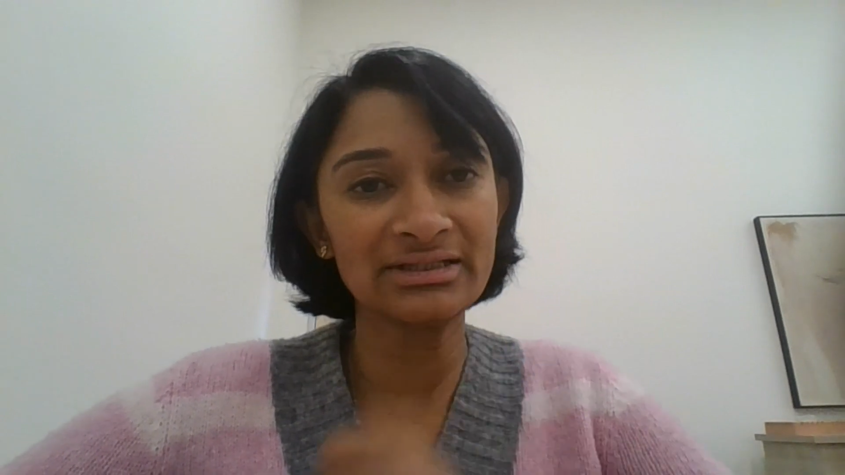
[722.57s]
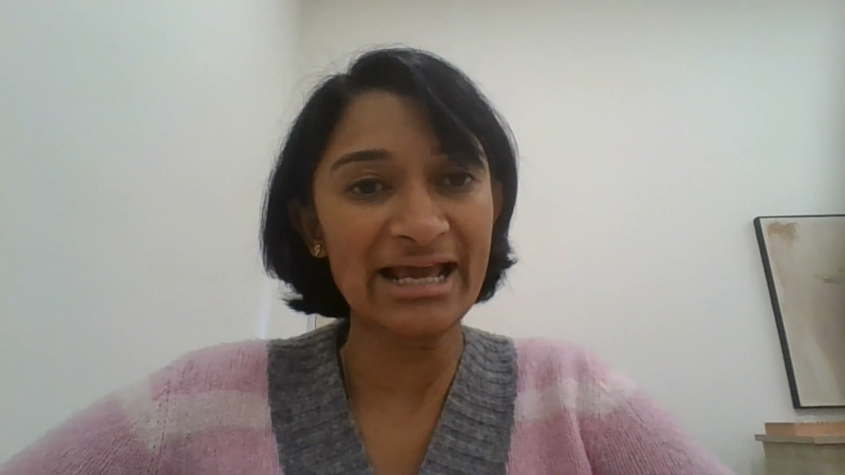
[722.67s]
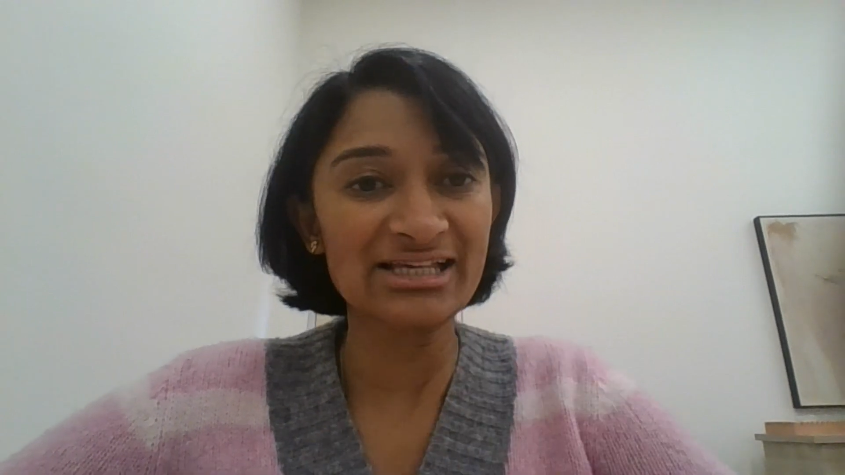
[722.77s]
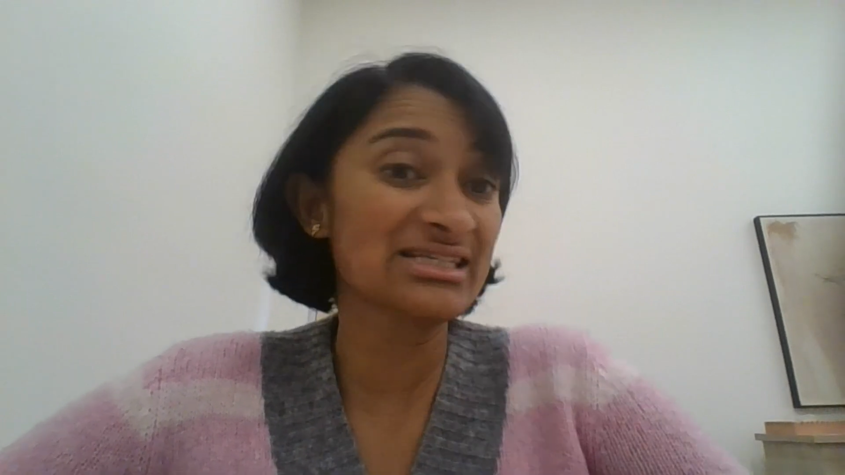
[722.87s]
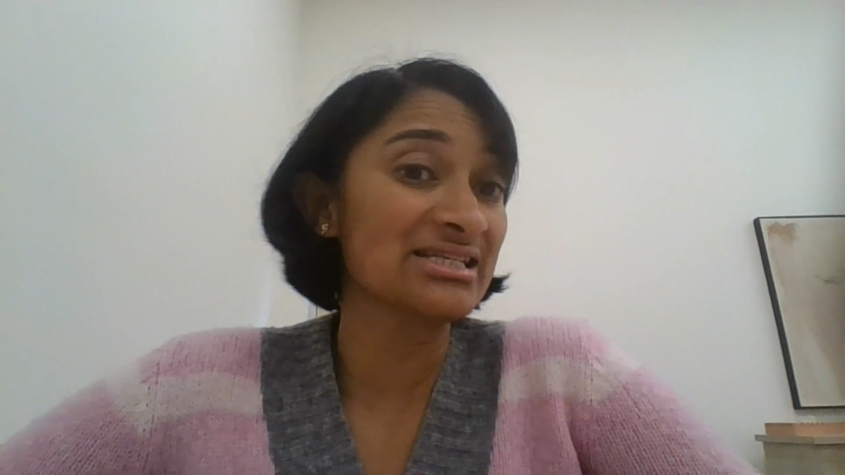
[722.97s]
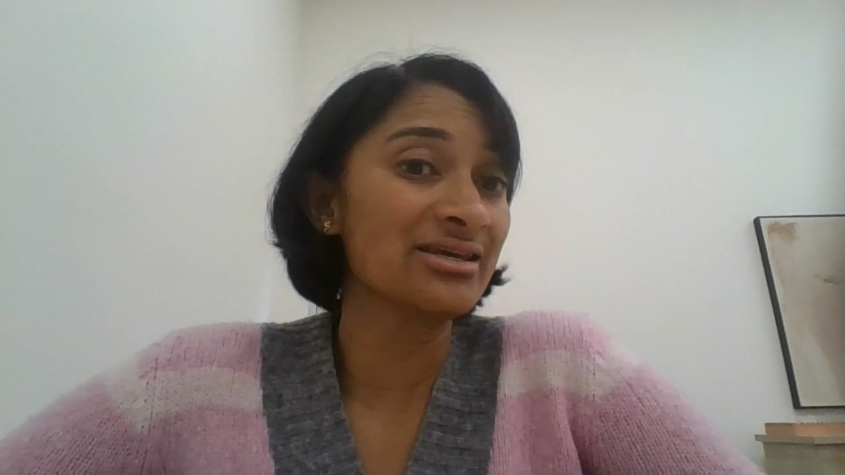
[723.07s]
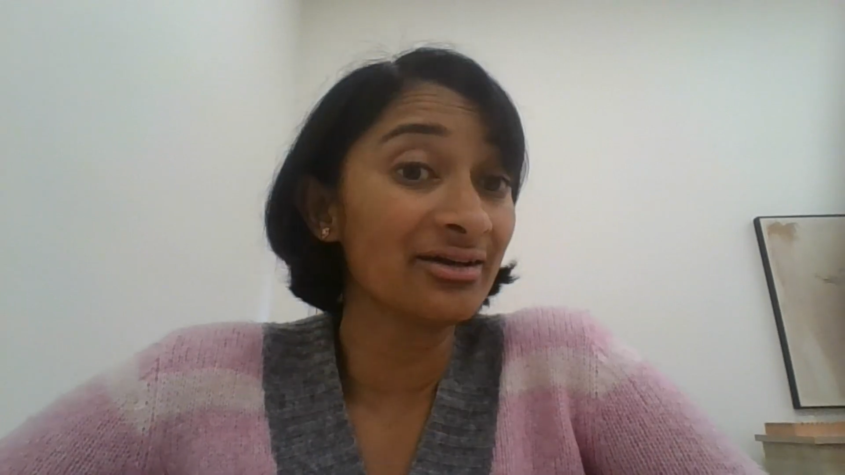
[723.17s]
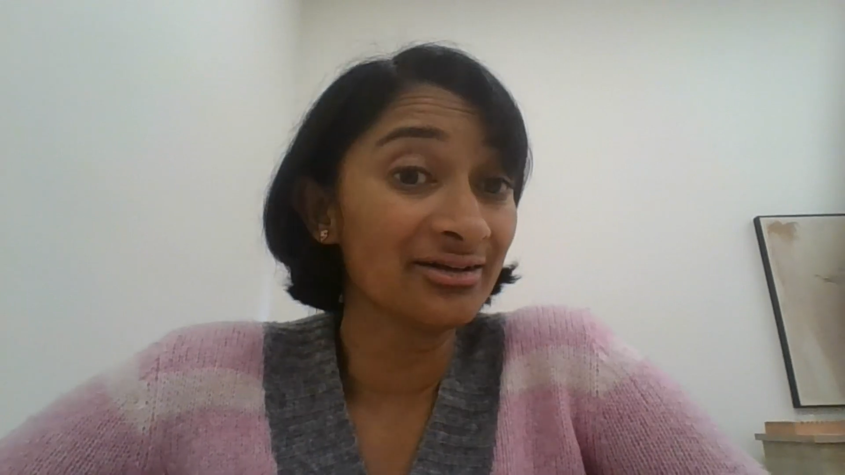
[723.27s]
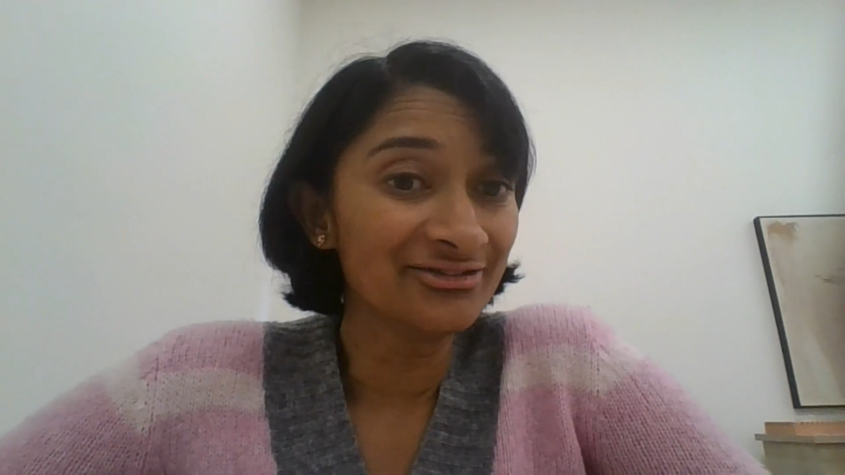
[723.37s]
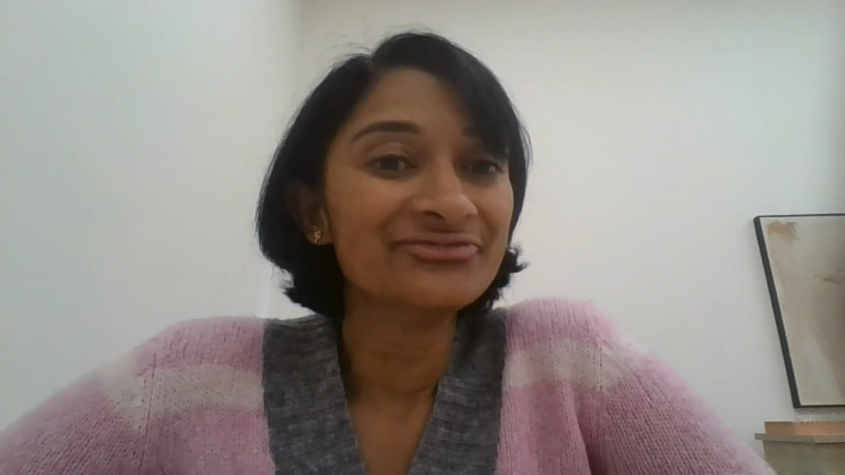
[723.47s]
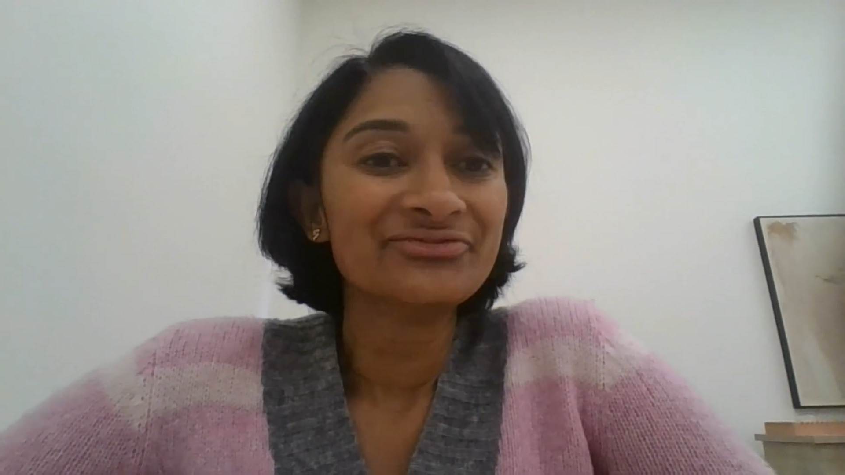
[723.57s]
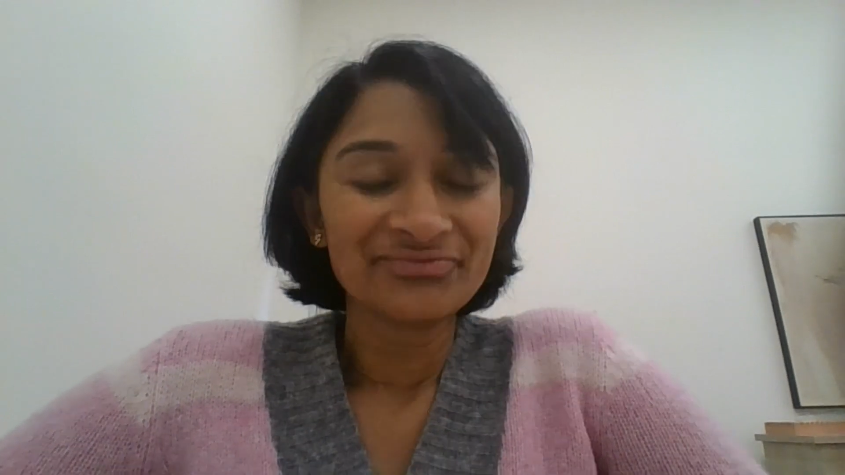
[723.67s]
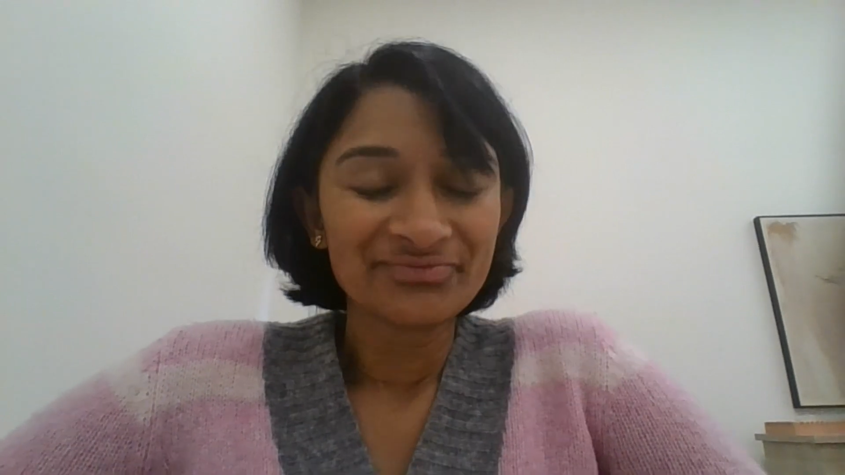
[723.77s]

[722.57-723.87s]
of next year.